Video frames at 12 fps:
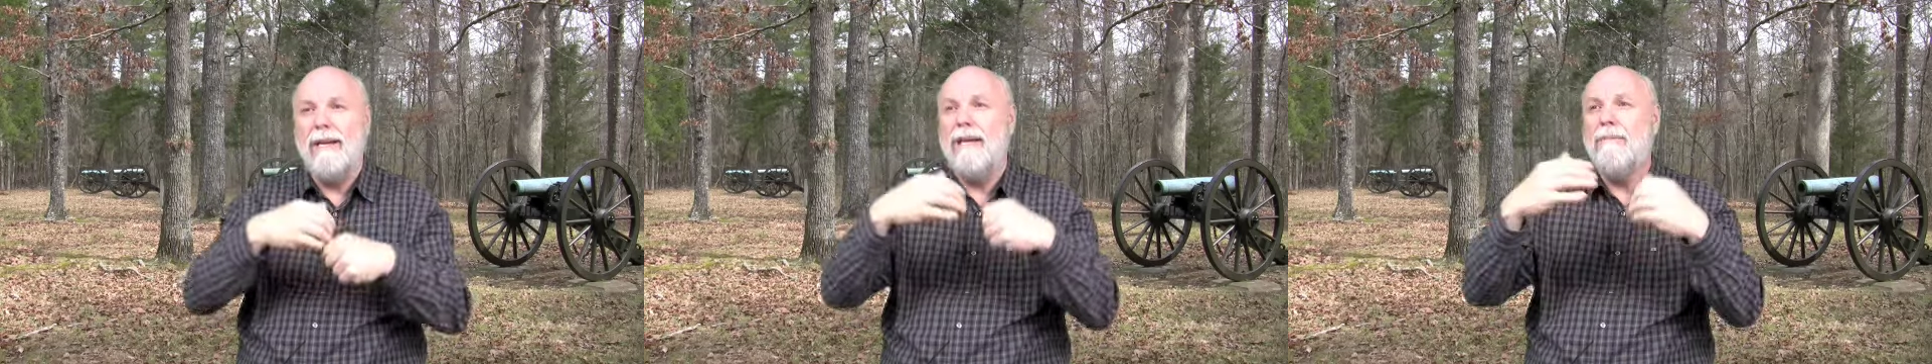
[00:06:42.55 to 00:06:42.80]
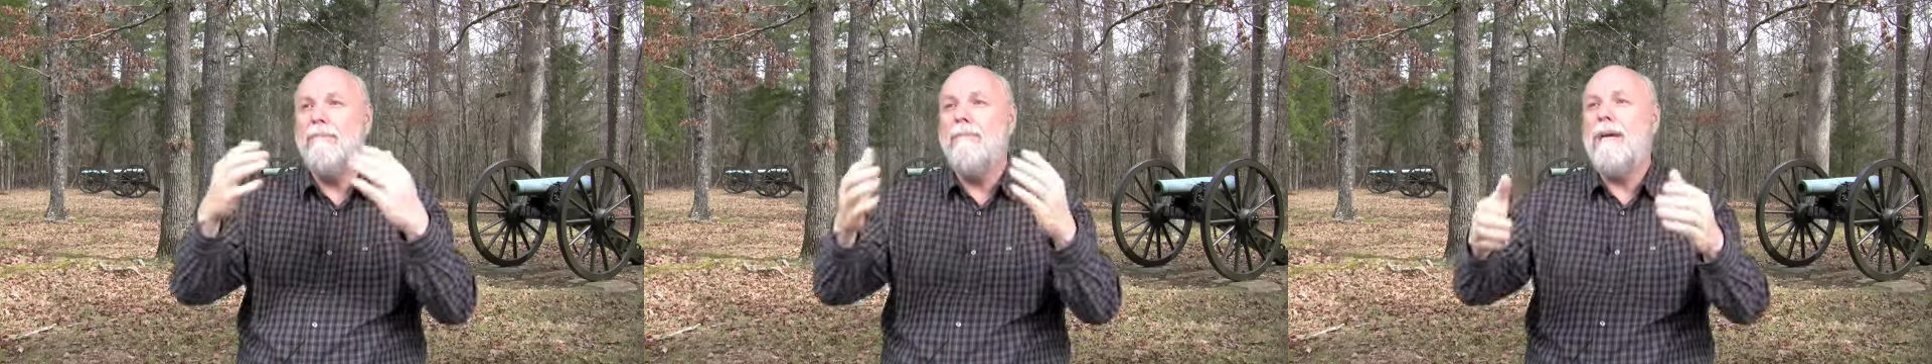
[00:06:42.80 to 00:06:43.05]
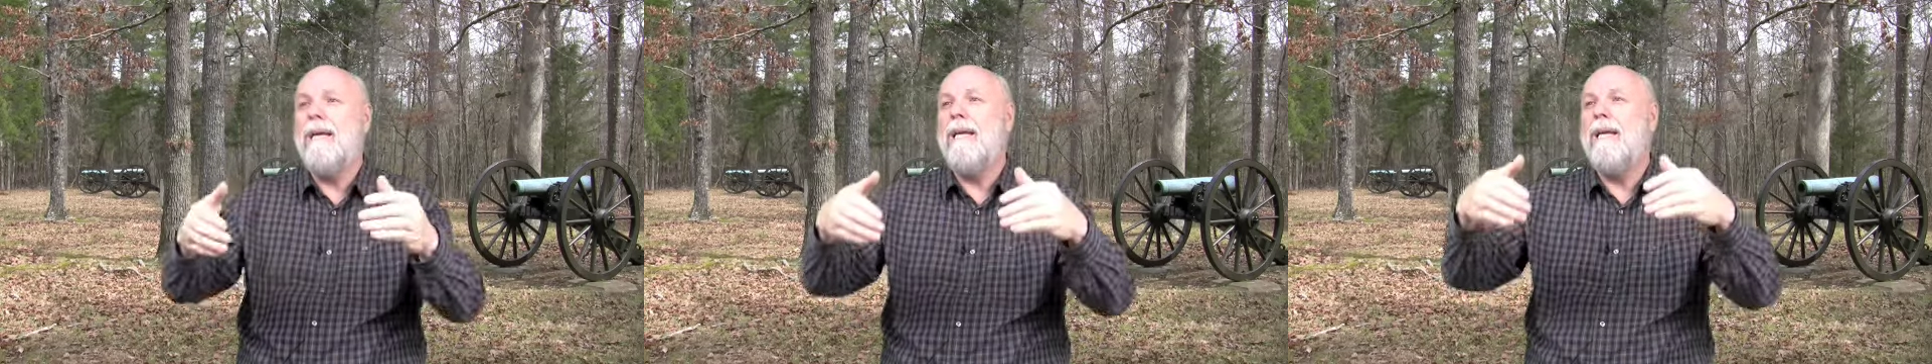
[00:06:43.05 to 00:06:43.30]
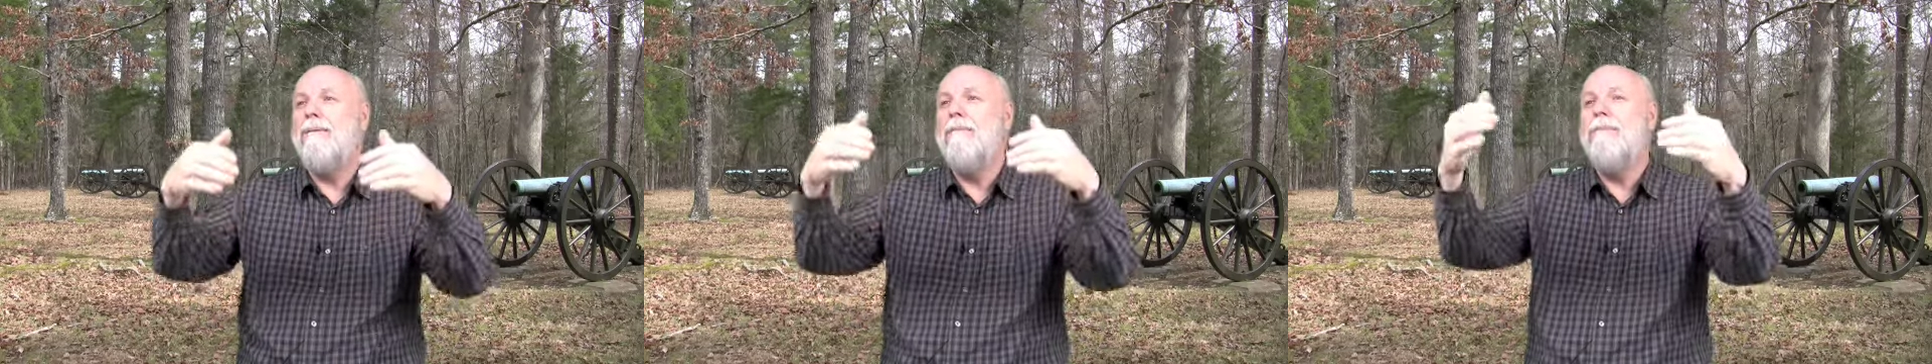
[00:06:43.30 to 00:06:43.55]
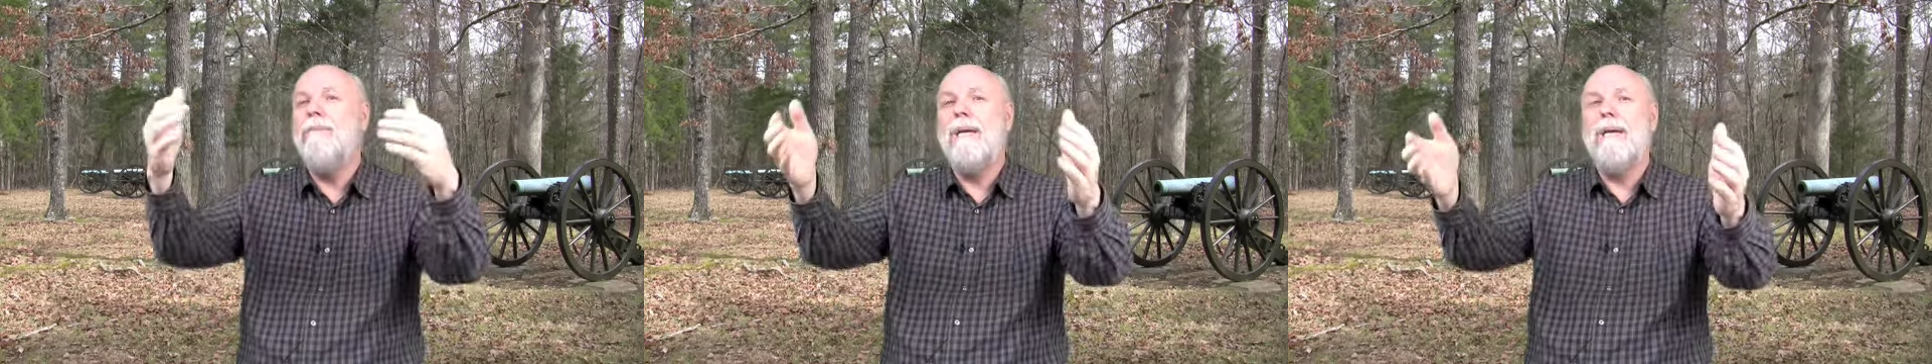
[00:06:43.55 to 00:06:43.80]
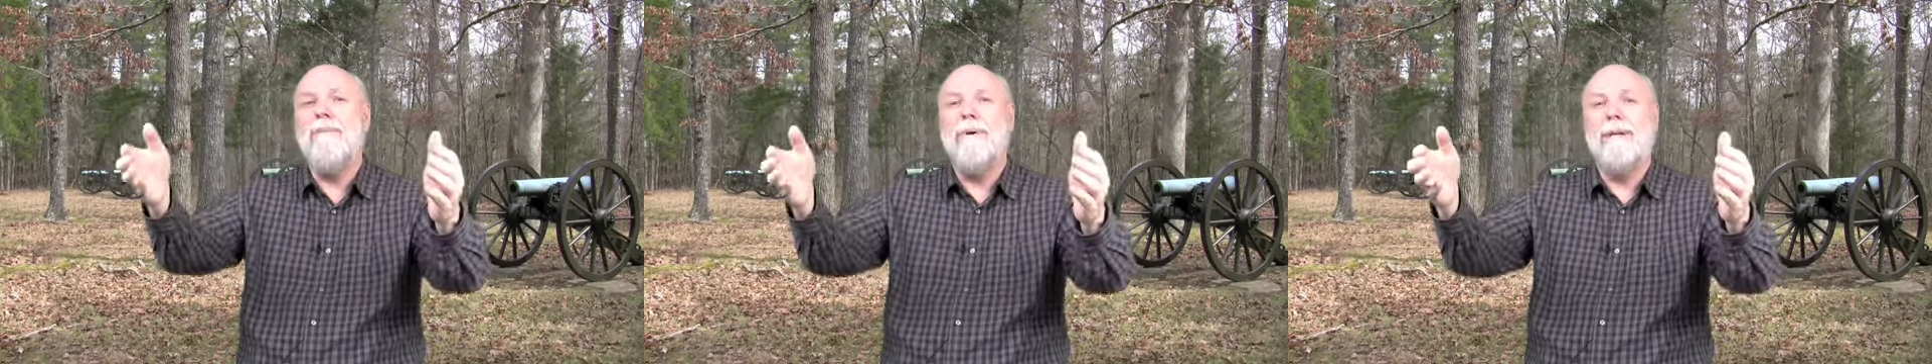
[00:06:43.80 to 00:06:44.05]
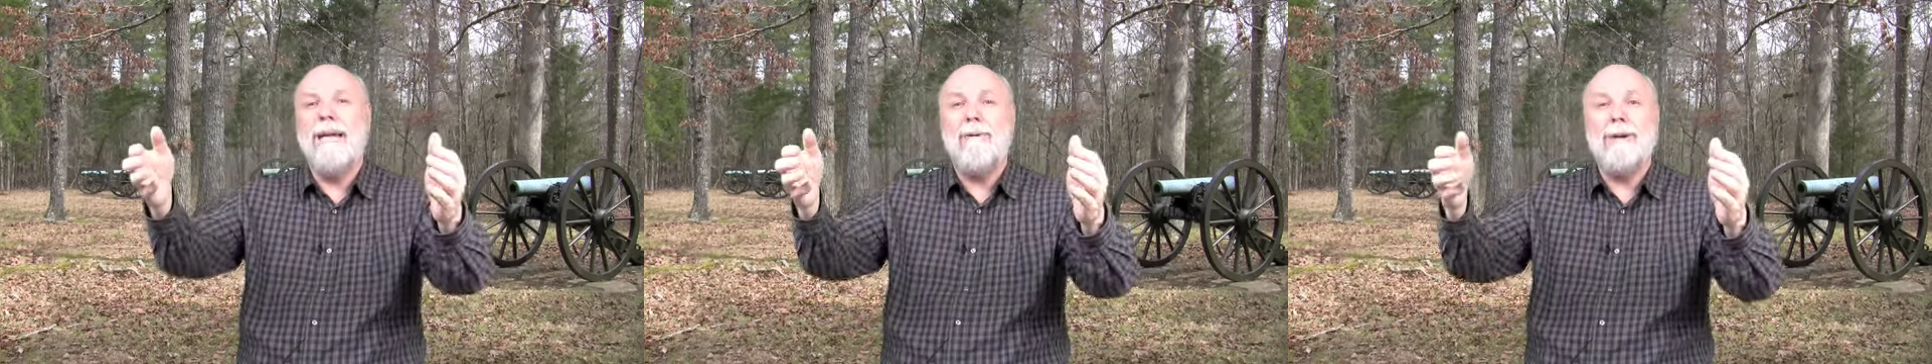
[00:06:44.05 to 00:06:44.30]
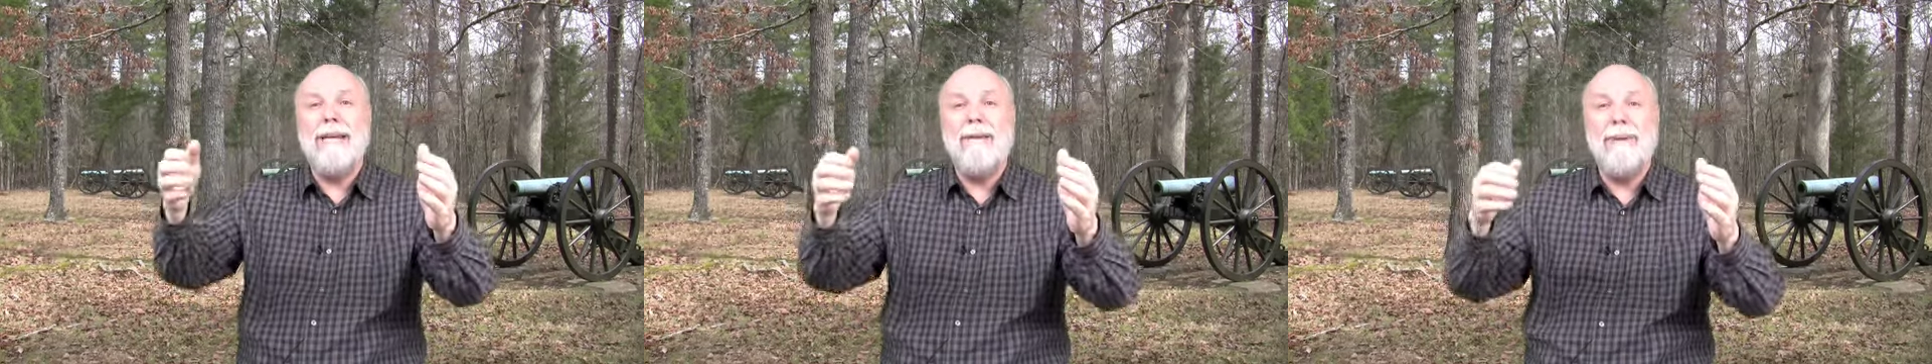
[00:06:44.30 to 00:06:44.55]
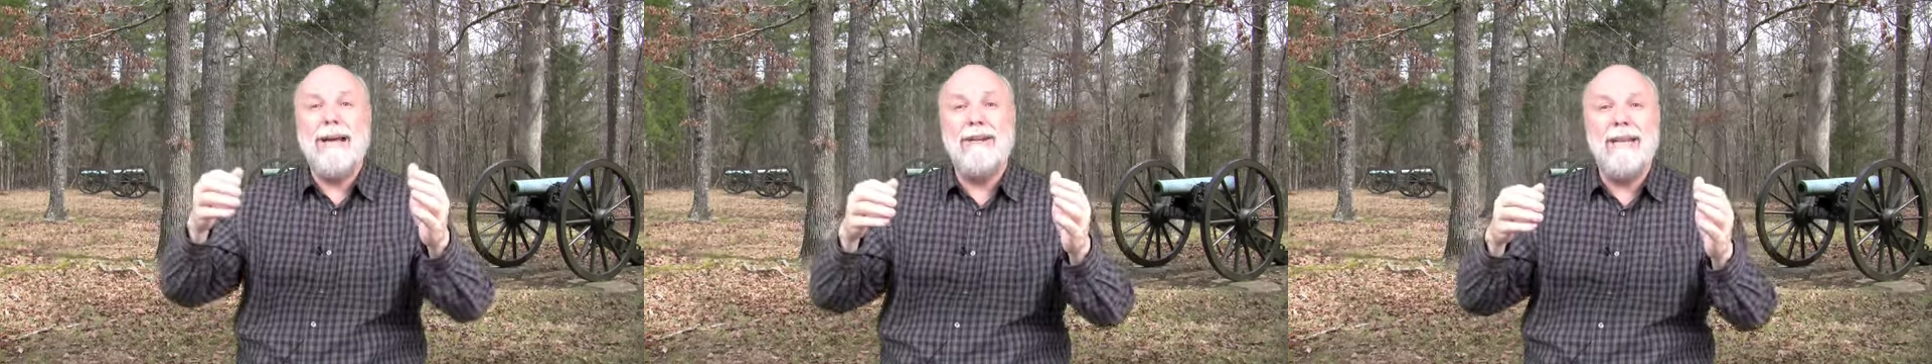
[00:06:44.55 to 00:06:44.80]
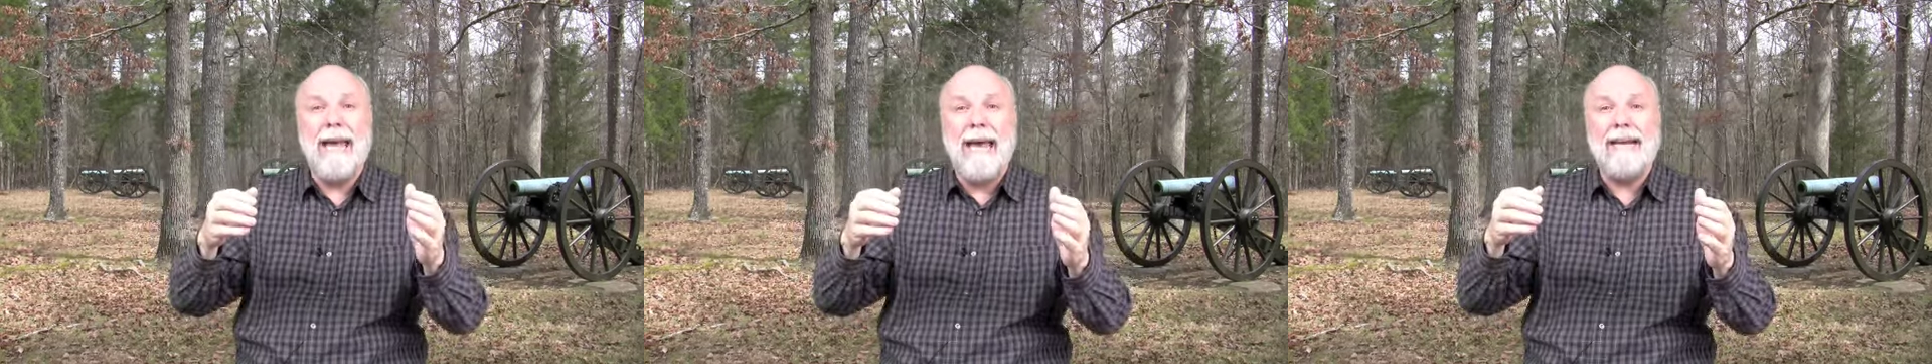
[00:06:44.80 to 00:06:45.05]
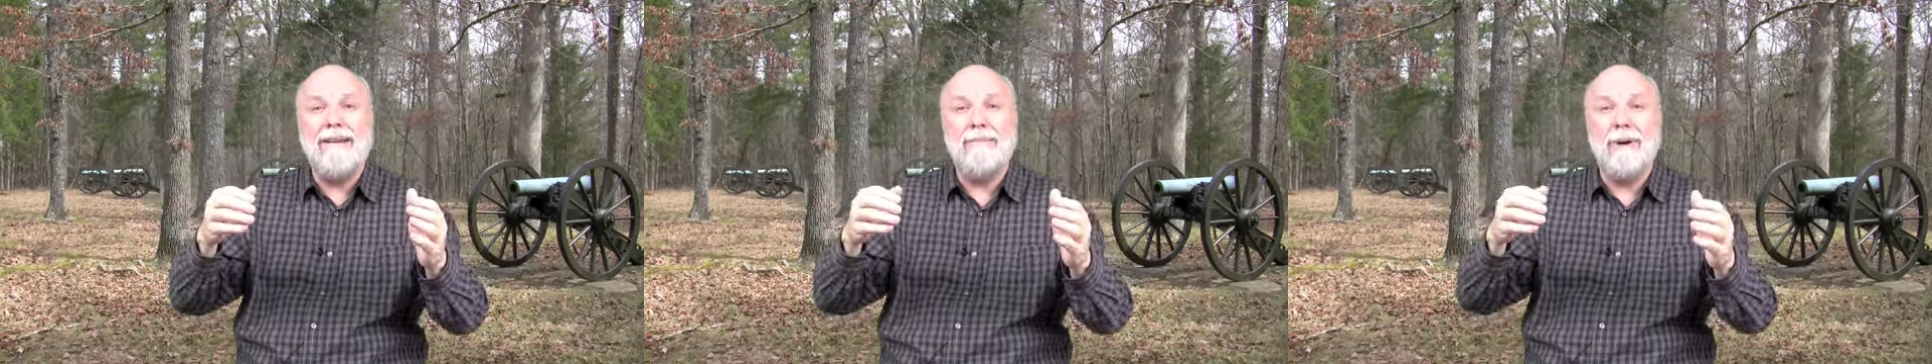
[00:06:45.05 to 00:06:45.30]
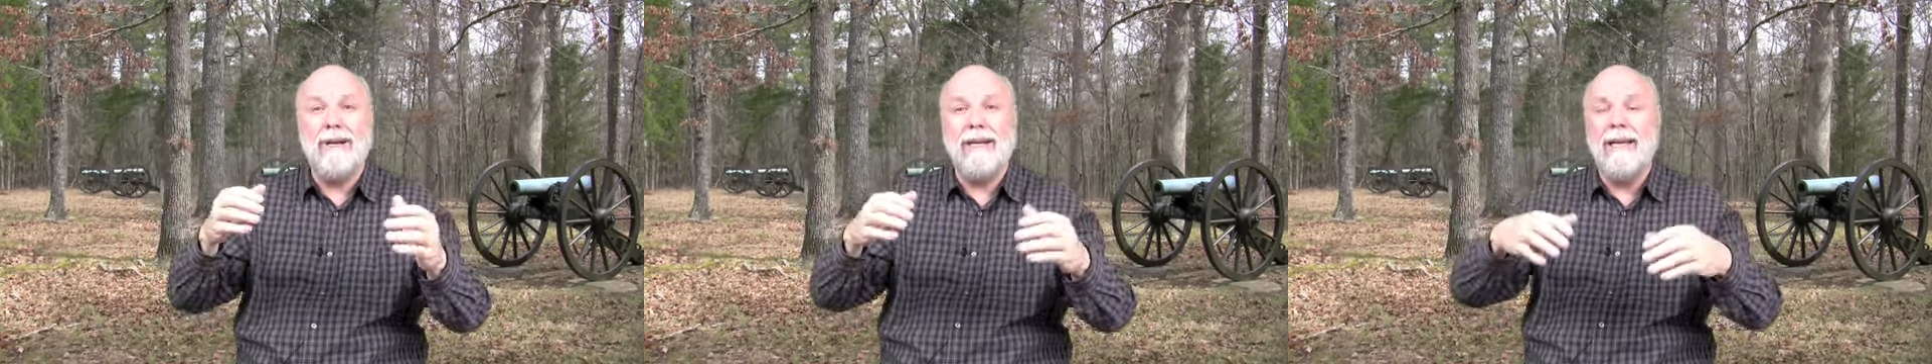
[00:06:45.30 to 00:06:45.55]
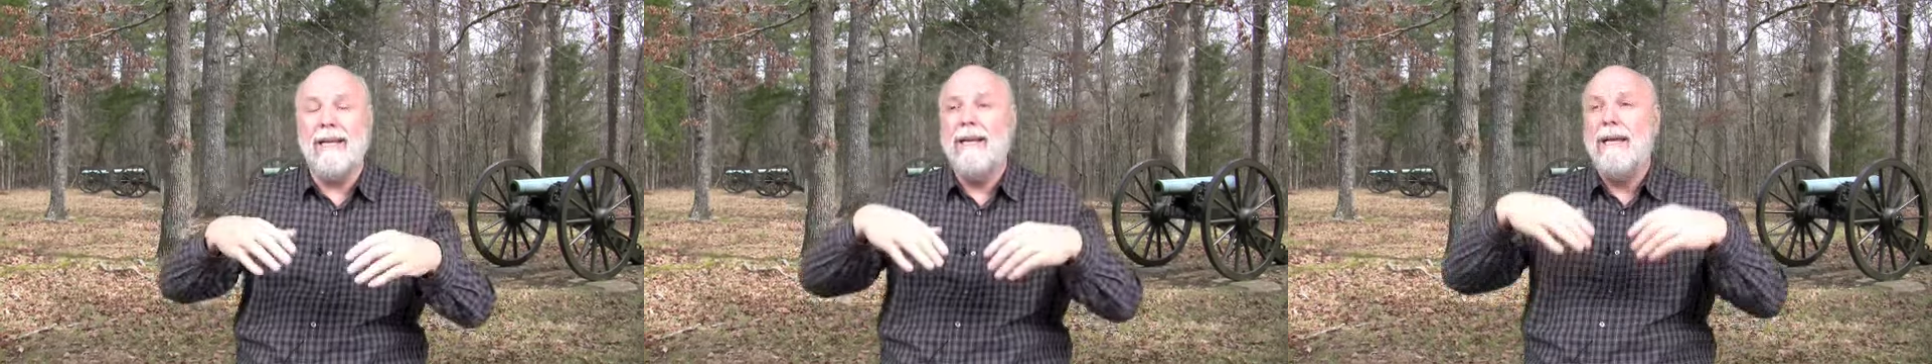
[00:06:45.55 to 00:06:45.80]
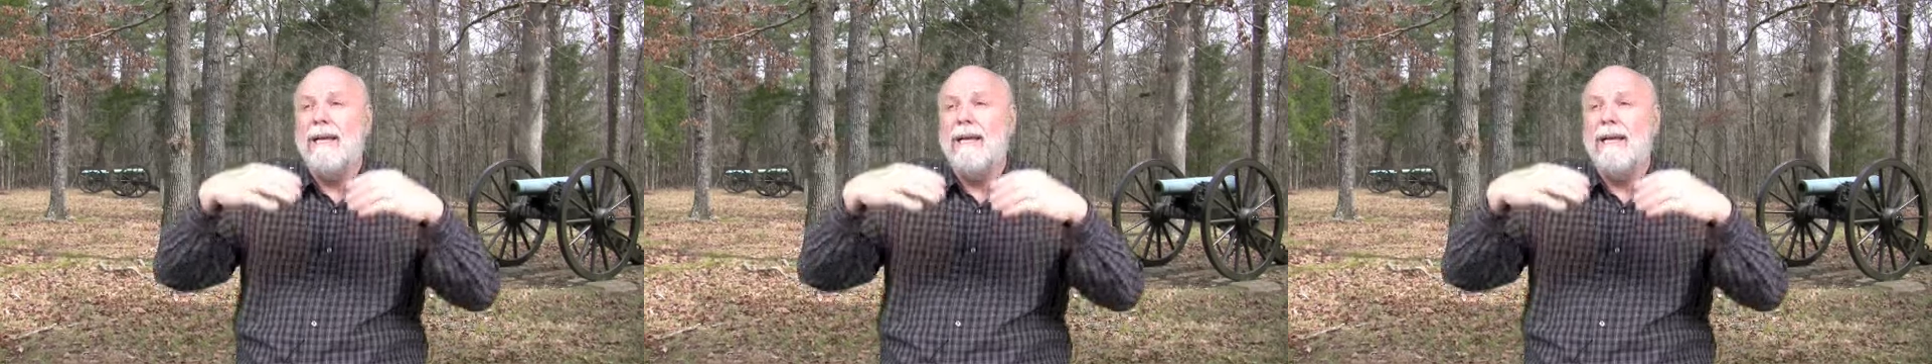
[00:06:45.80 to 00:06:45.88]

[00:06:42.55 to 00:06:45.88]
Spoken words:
And many people, now we're getting back to the active part again,